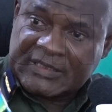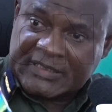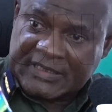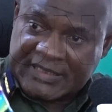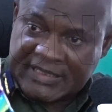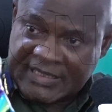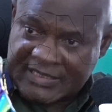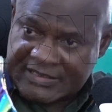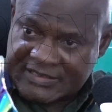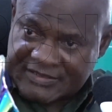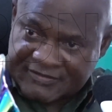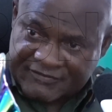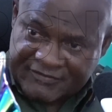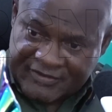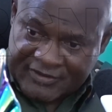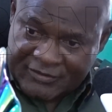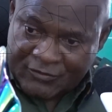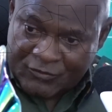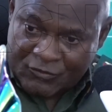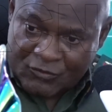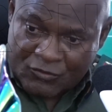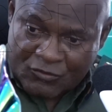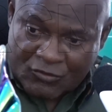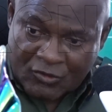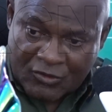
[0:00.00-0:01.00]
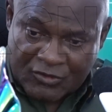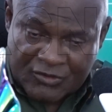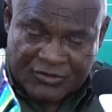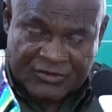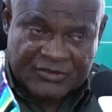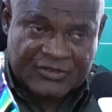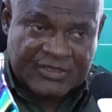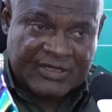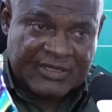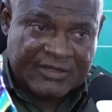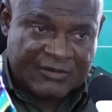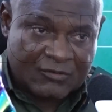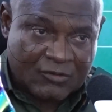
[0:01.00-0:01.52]
get a very good
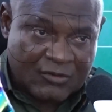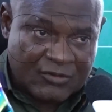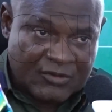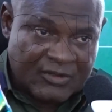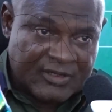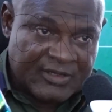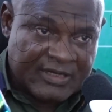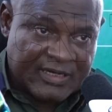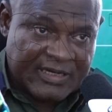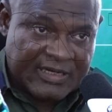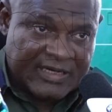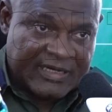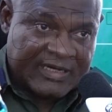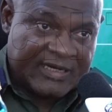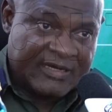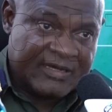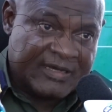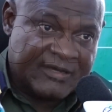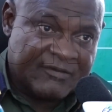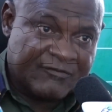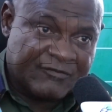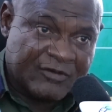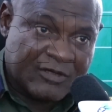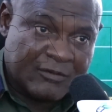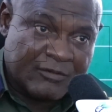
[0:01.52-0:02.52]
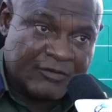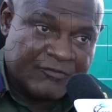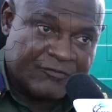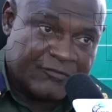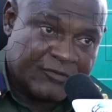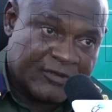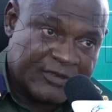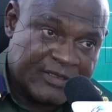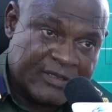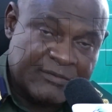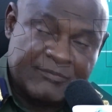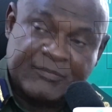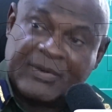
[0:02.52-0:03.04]
uh, uh, environment
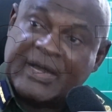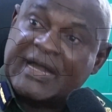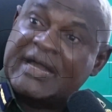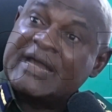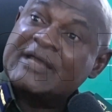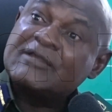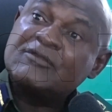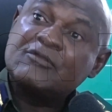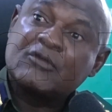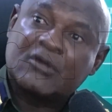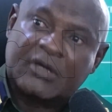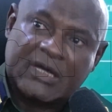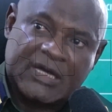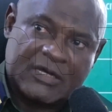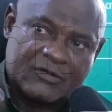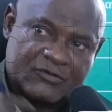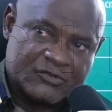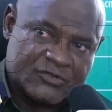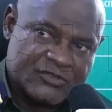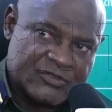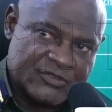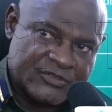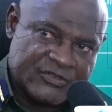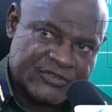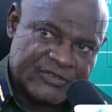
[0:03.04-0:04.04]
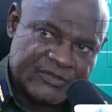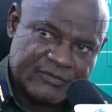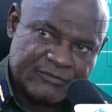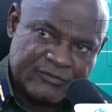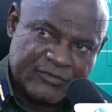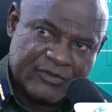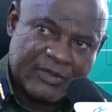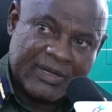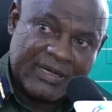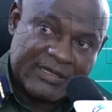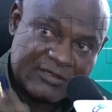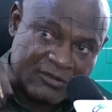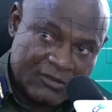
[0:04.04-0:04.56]
for them behind your houses,
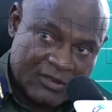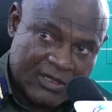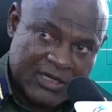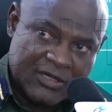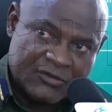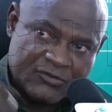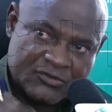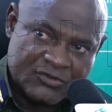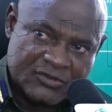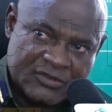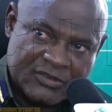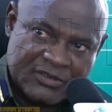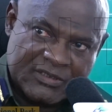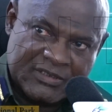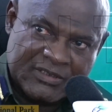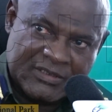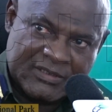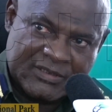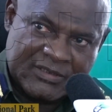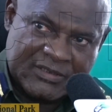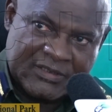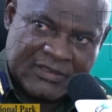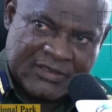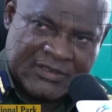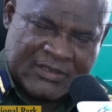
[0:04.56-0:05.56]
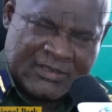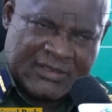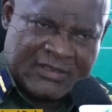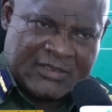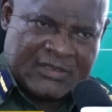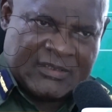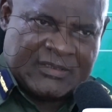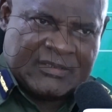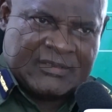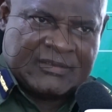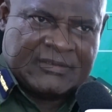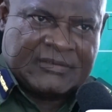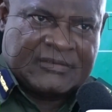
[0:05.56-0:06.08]
behind your house.
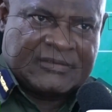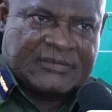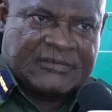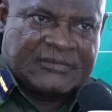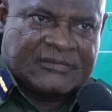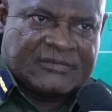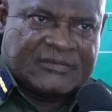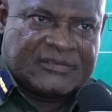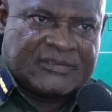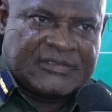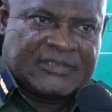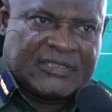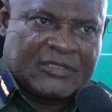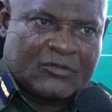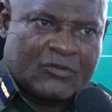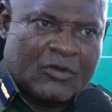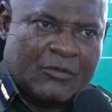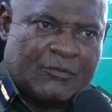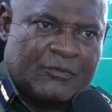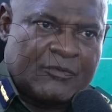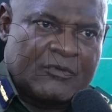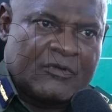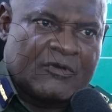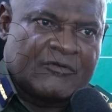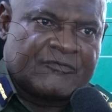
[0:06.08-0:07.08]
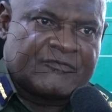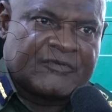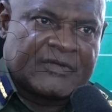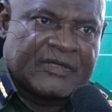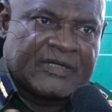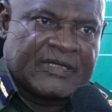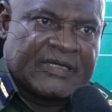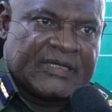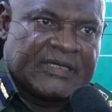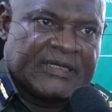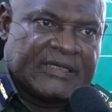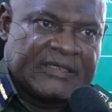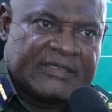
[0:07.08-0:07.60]
In a couple of uh,
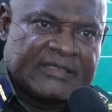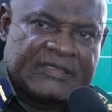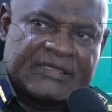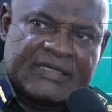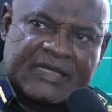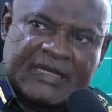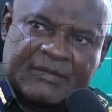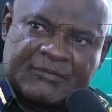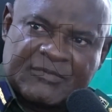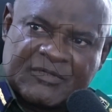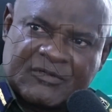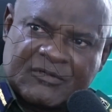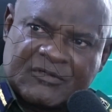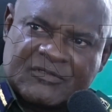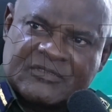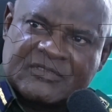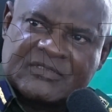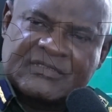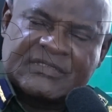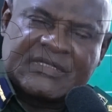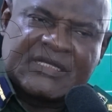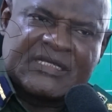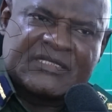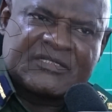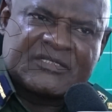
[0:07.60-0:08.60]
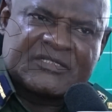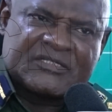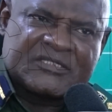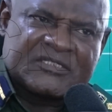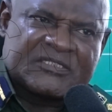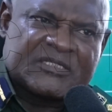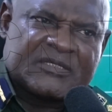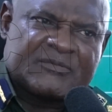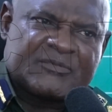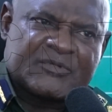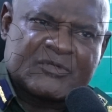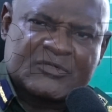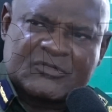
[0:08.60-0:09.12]
years, because the
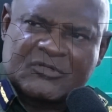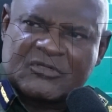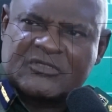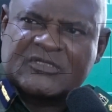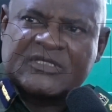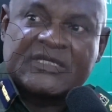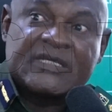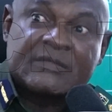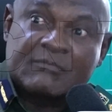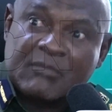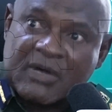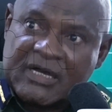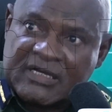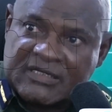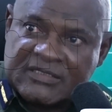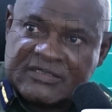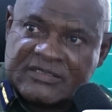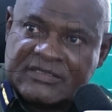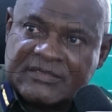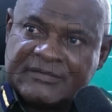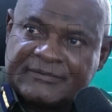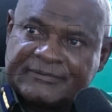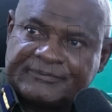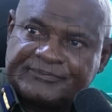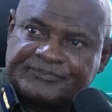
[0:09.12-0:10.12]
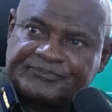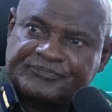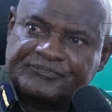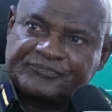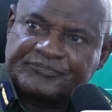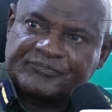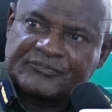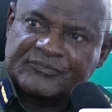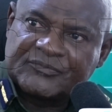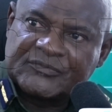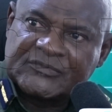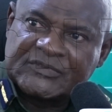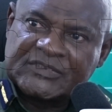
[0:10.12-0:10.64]
gestation period is just eight months,
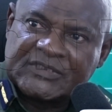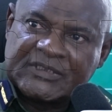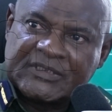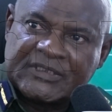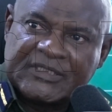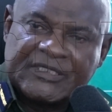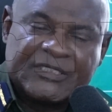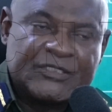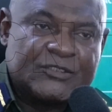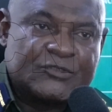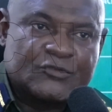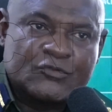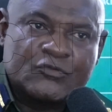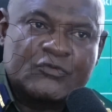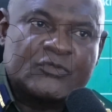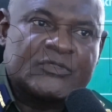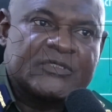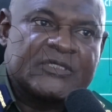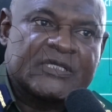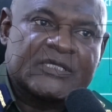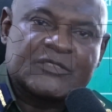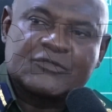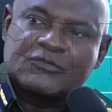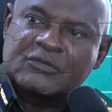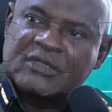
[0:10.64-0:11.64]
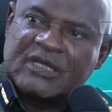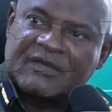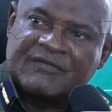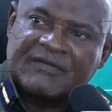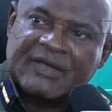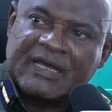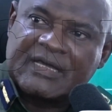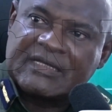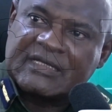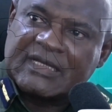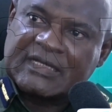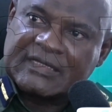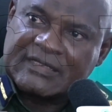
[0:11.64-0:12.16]
in two years you'll have
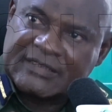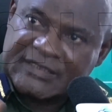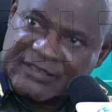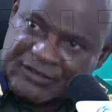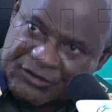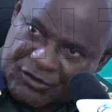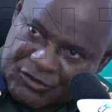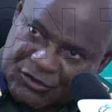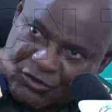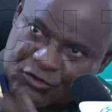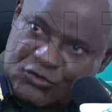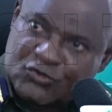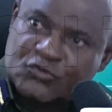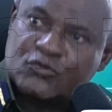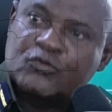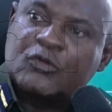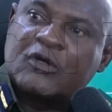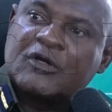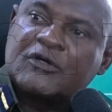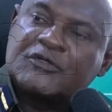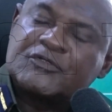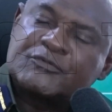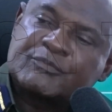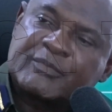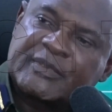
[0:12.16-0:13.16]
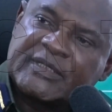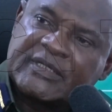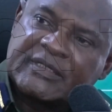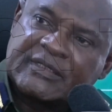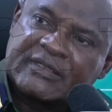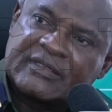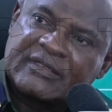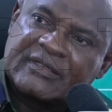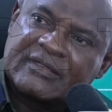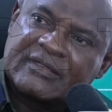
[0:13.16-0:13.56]
had at least two offspring.